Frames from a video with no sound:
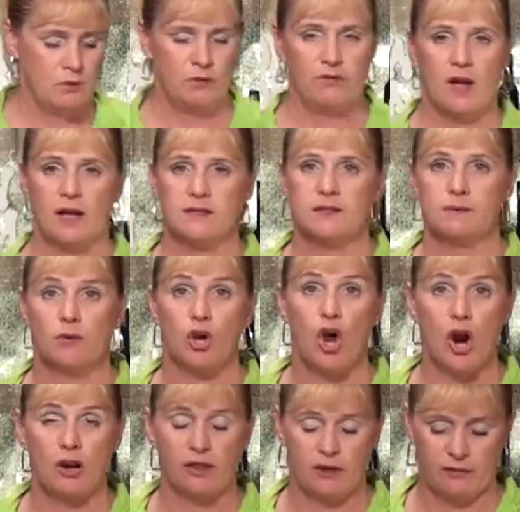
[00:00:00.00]
We've got some
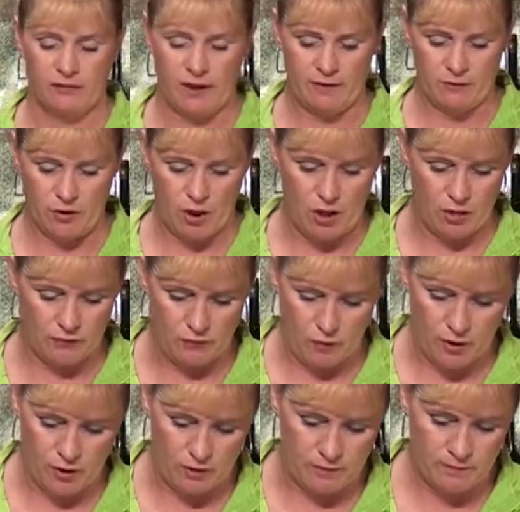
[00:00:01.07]
garlic flavored olive
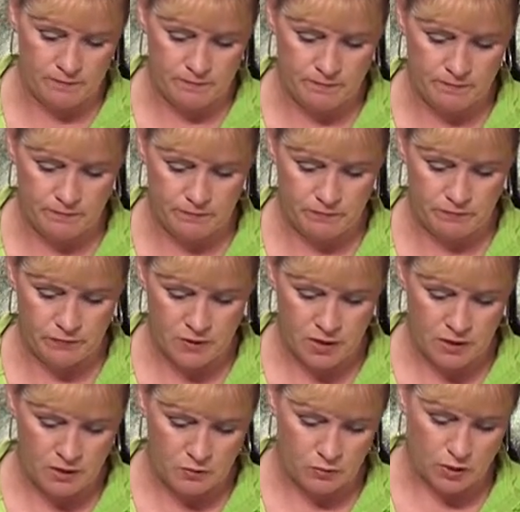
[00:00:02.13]
oil.
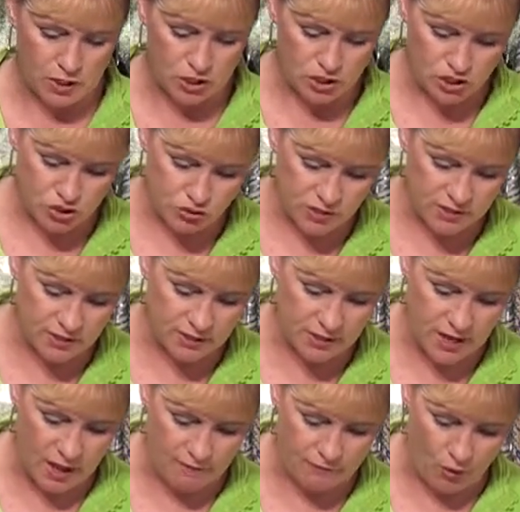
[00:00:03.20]
We're gonna just drizzle
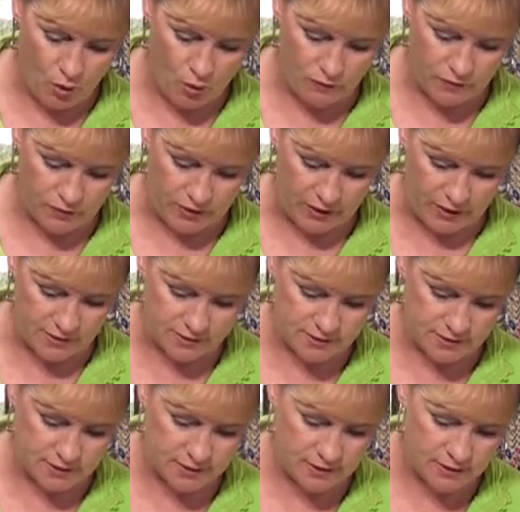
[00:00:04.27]
enough over
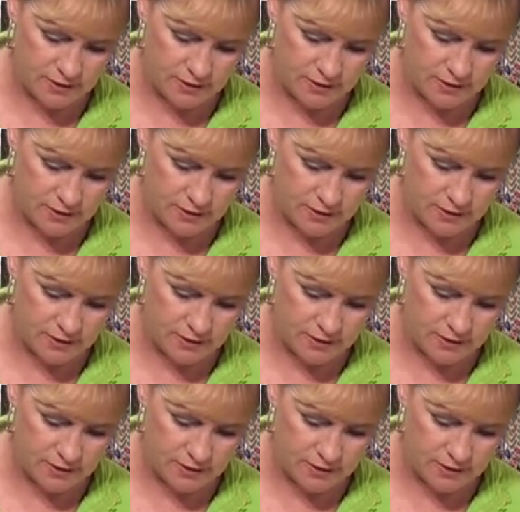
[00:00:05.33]
this